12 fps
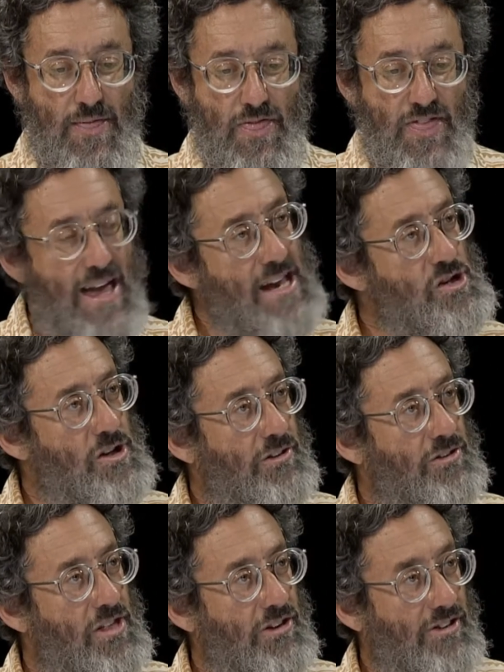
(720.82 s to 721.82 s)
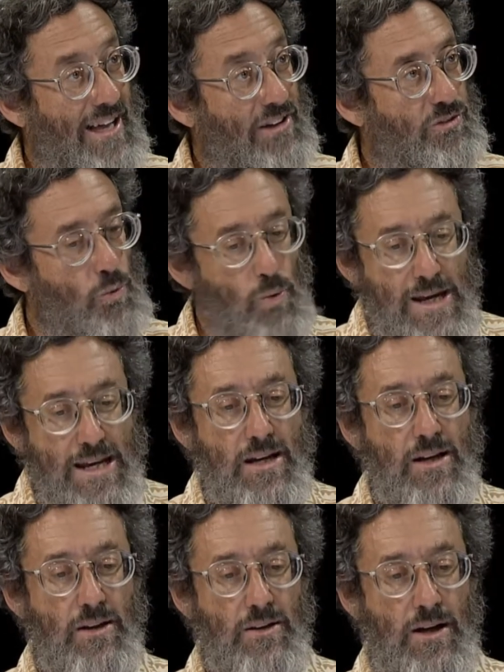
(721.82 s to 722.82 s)
they just this last
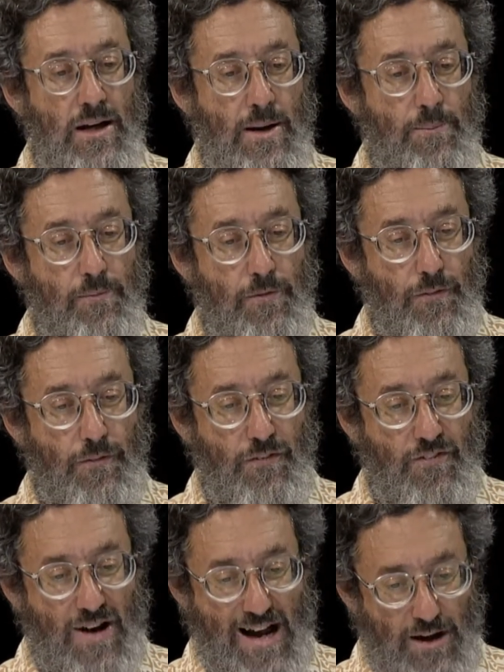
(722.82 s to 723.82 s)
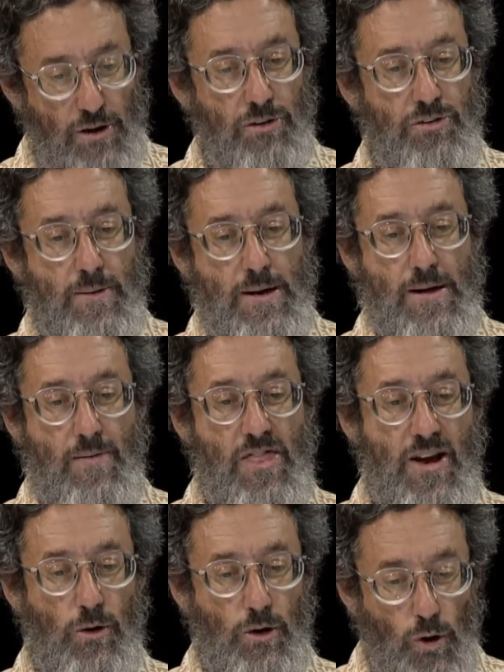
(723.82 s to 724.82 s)
week um, filed
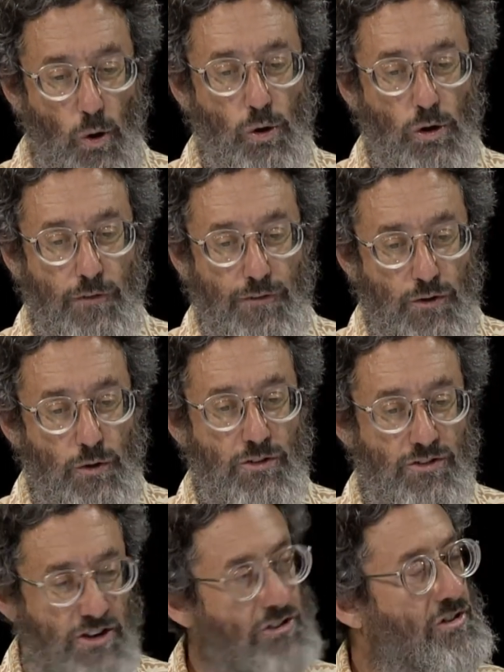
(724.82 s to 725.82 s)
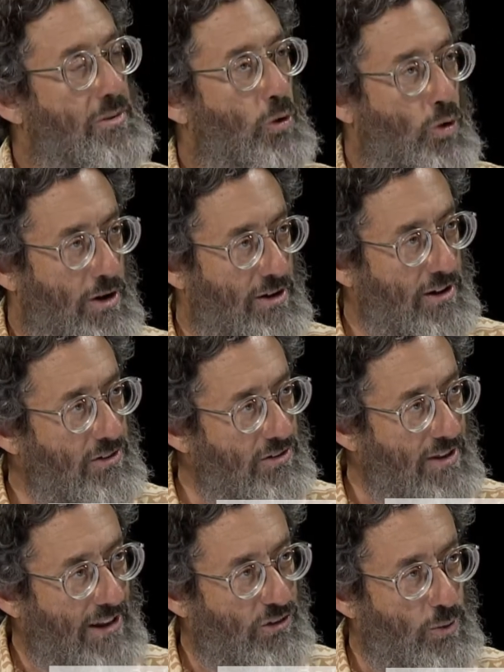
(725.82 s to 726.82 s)
their local food system ordinance,
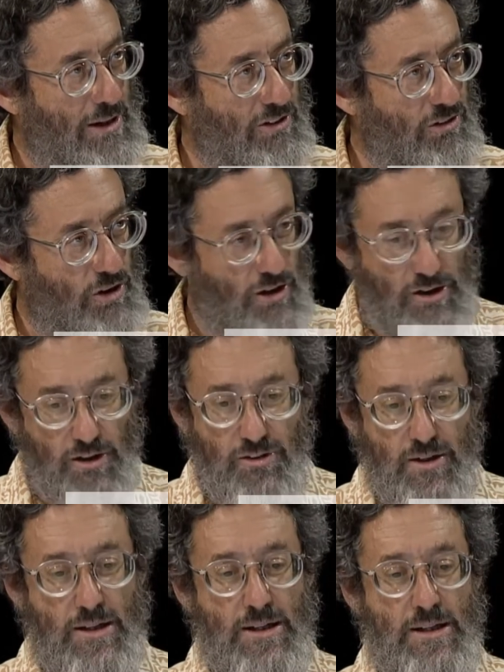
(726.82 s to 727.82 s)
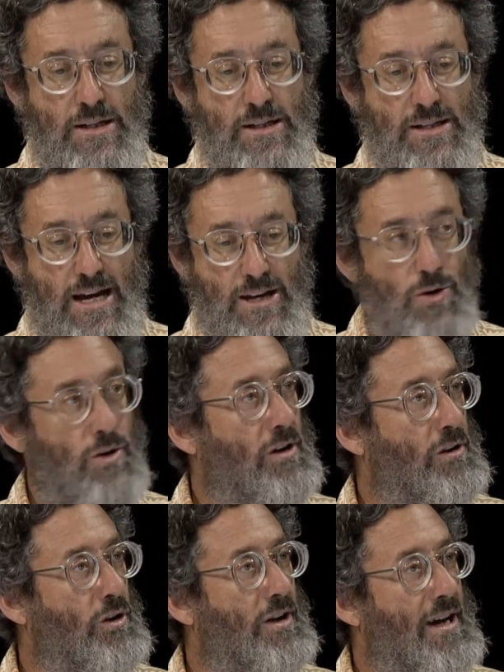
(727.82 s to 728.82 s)
that's what it's called. And you can
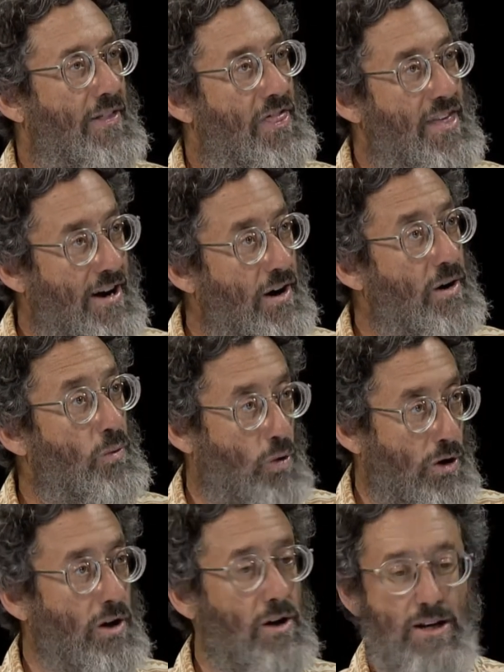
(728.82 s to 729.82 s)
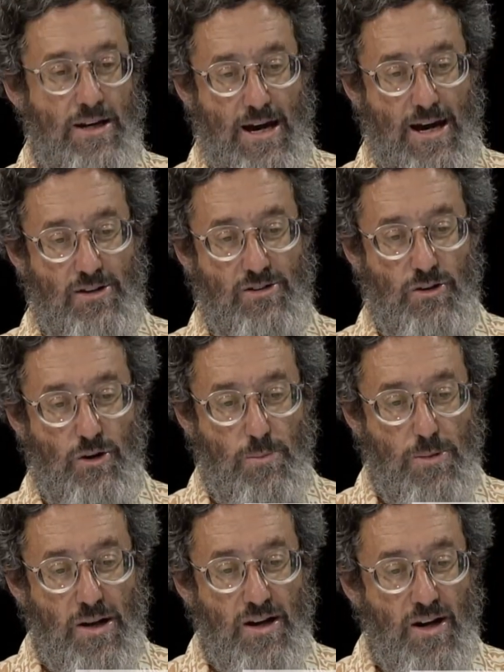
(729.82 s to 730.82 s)
look at their work at
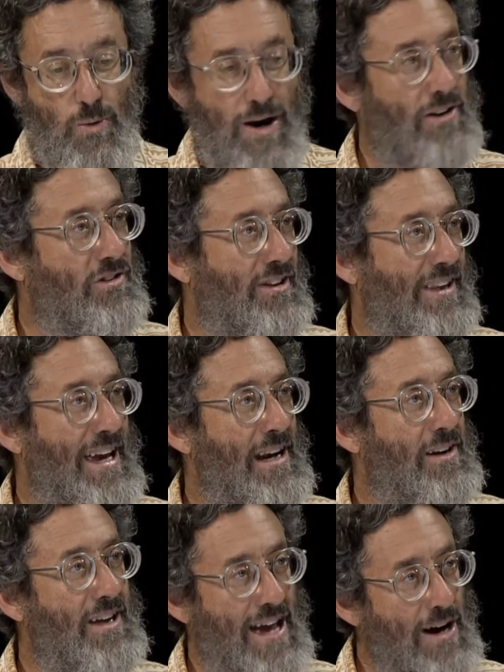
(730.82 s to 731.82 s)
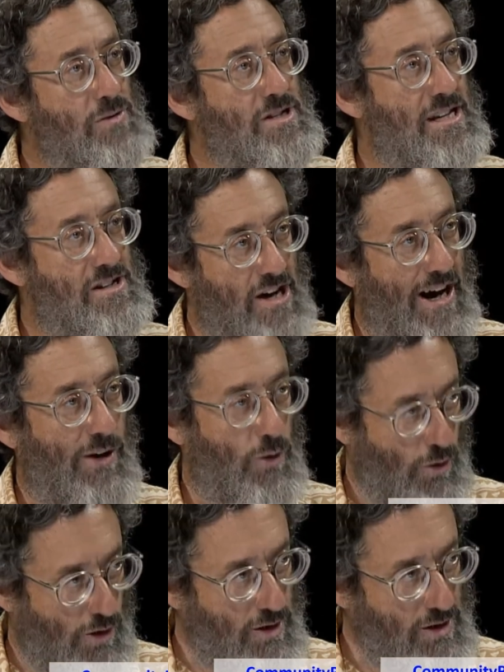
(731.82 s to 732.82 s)

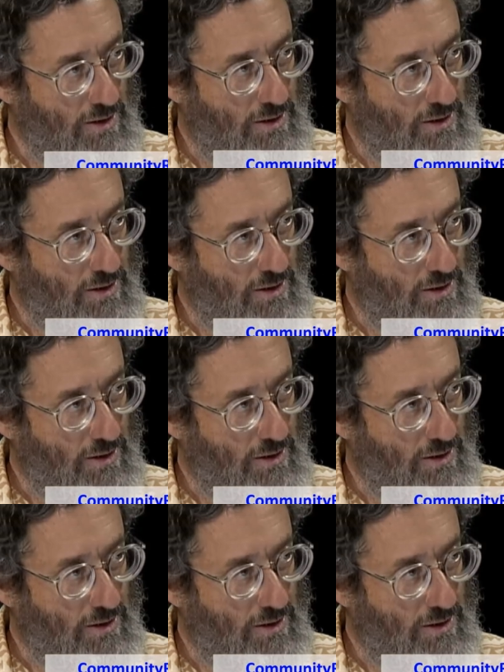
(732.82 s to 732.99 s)
communityrightslanecounty.org.